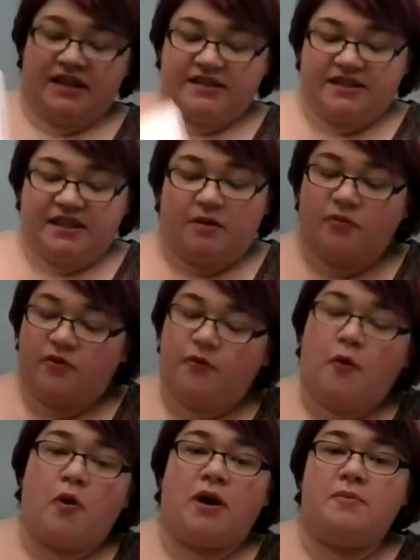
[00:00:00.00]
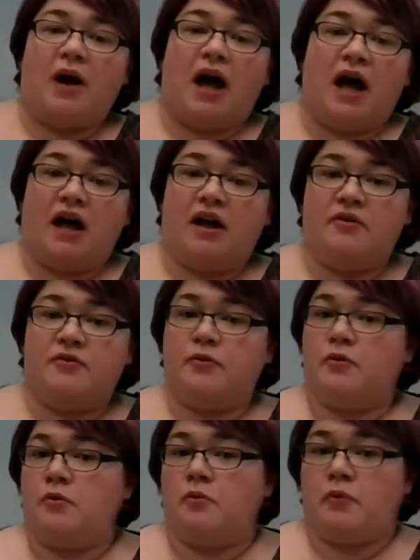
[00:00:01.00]
some form of
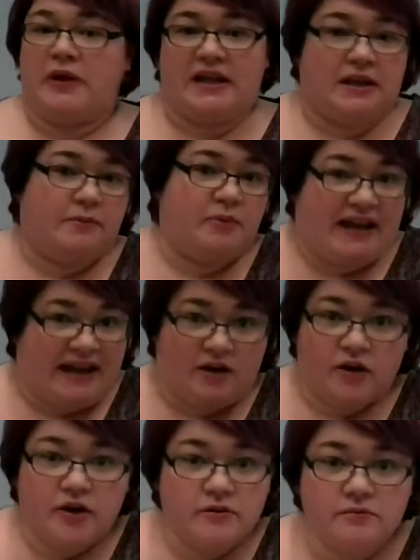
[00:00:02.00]
weekly planner.